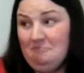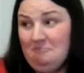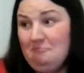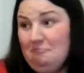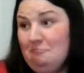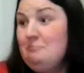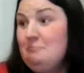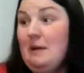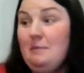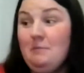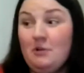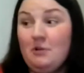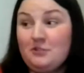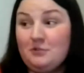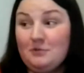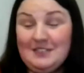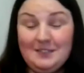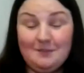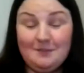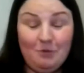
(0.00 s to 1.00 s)
my most
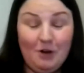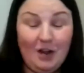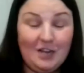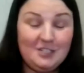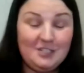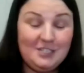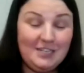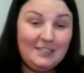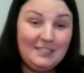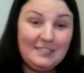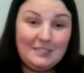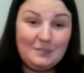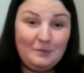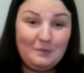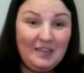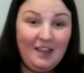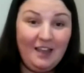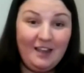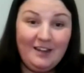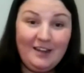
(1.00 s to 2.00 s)
recent project this
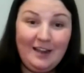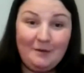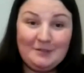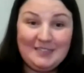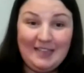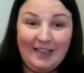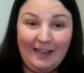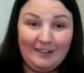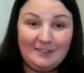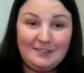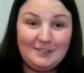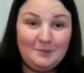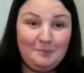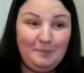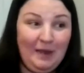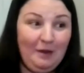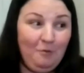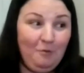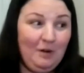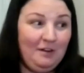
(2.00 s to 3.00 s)
weekend, I was asked
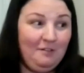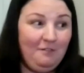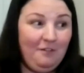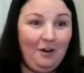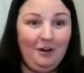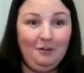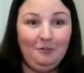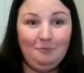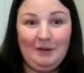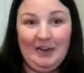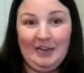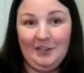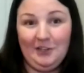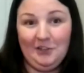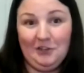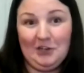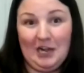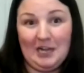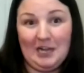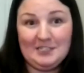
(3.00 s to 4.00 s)
by one of our
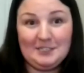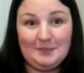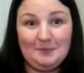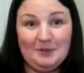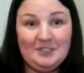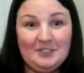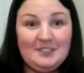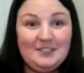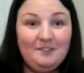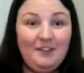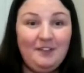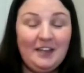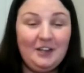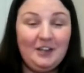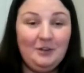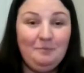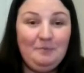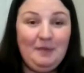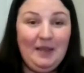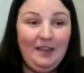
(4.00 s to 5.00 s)
regular customers if I
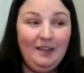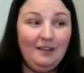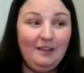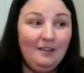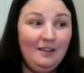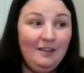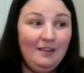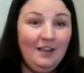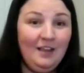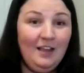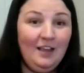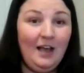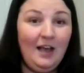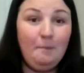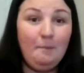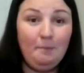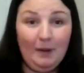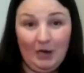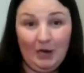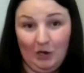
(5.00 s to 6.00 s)
could make a
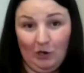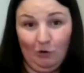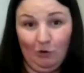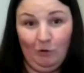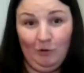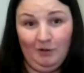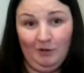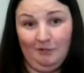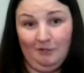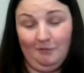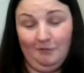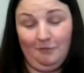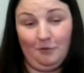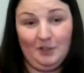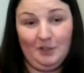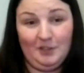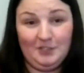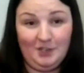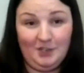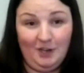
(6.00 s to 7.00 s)
bow for
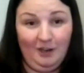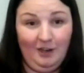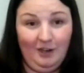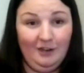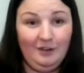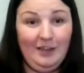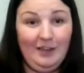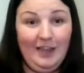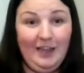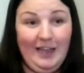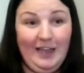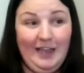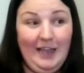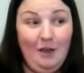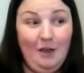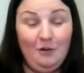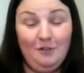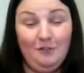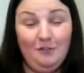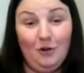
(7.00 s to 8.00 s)
the dog
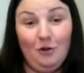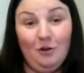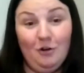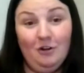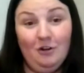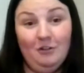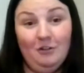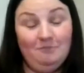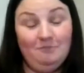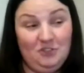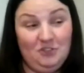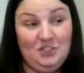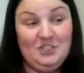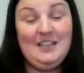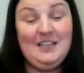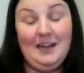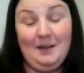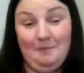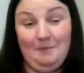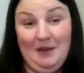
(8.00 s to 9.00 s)
out of she's
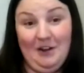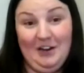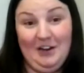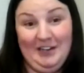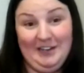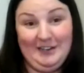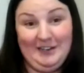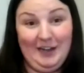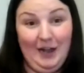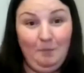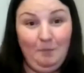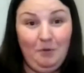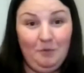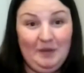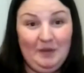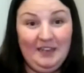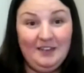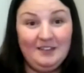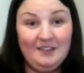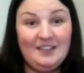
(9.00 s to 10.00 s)
getting married in a couple
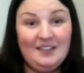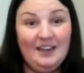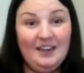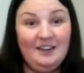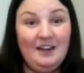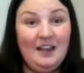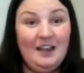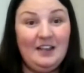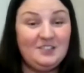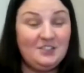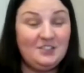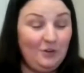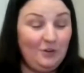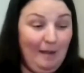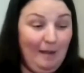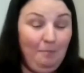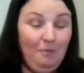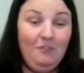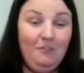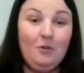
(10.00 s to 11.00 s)
weeks, and a
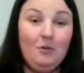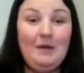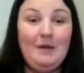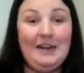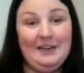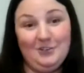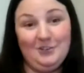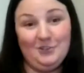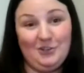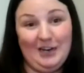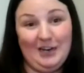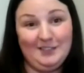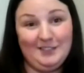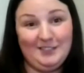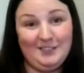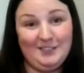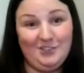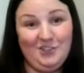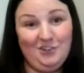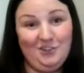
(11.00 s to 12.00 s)
scrap of her wedding
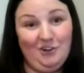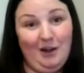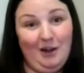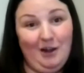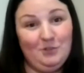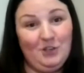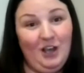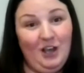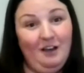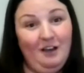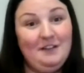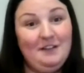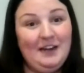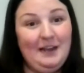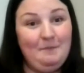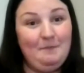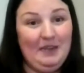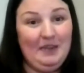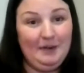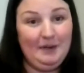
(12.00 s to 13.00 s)
dress she dropped off, and I
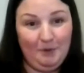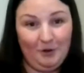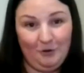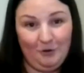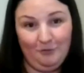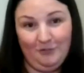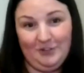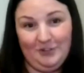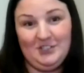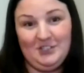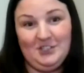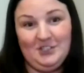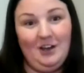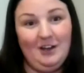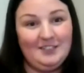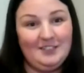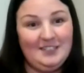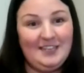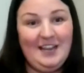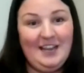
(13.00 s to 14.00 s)
made a bow for the
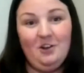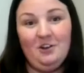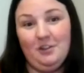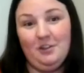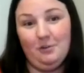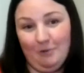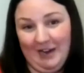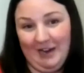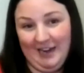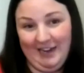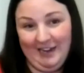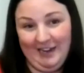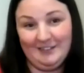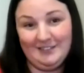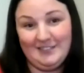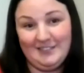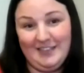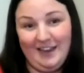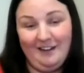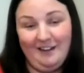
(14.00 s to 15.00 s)
dog to carry the
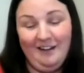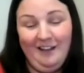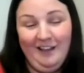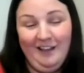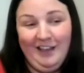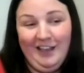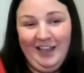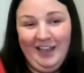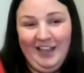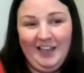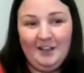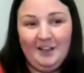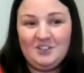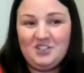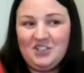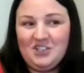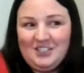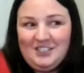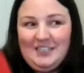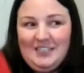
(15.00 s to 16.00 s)
rings. And
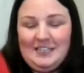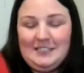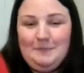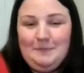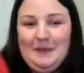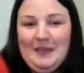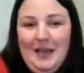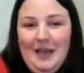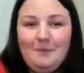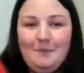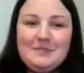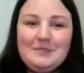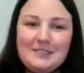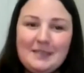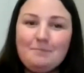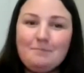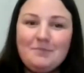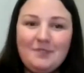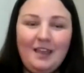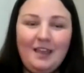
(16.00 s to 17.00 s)
it's become
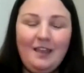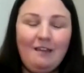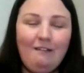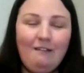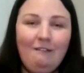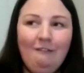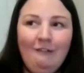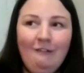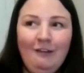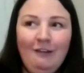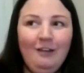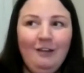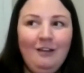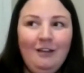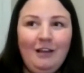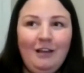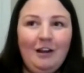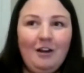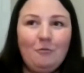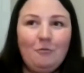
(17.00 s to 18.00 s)
something
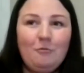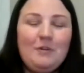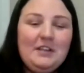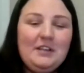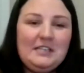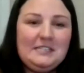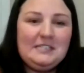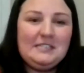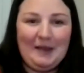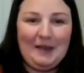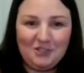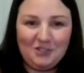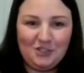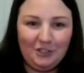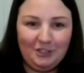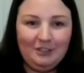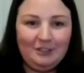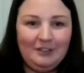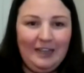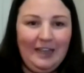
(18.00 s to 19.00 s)
really
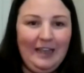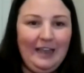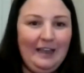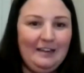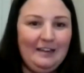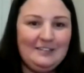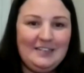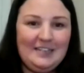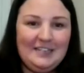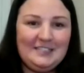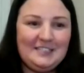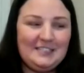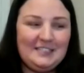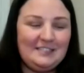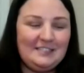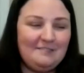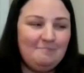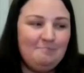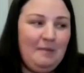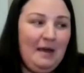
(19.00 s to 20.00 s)
special. And
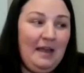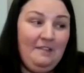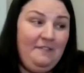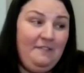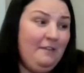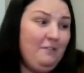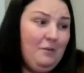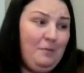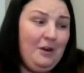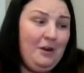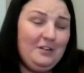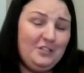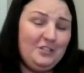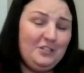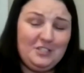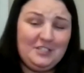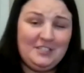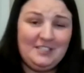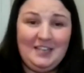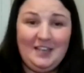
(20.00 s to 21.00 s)
it's my favorite part is
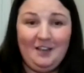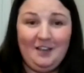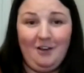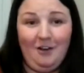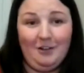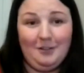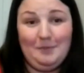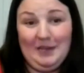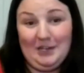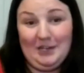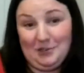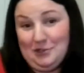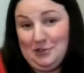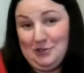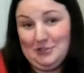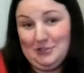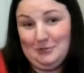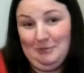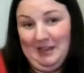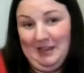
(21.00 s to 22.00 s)
just seeing all the
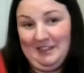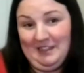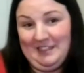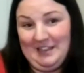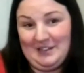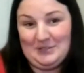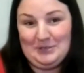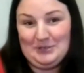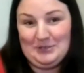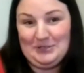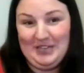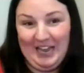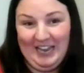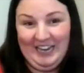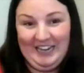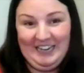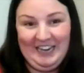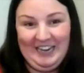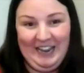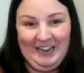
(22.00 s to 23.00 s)
pictures when things are
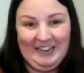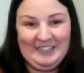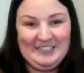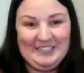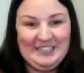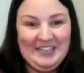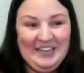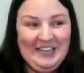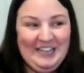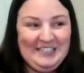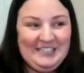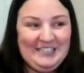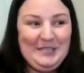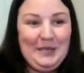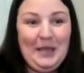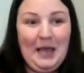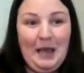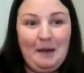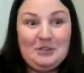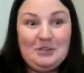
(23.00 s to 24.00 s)
done and
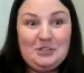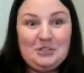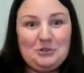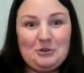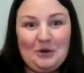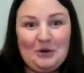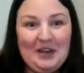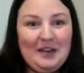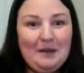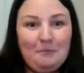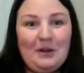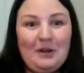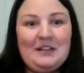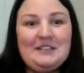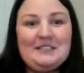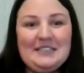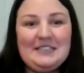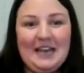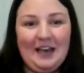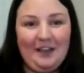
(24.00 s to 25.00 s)
seeing how much joy it
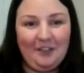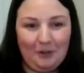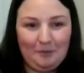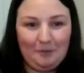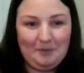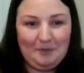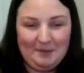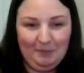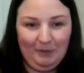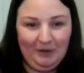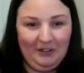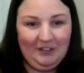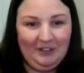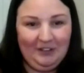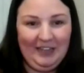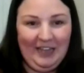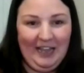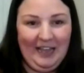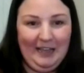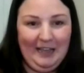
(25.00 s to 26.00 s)
brings to other
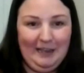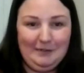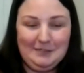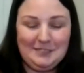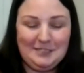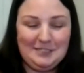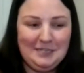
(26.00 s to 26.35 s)
people. And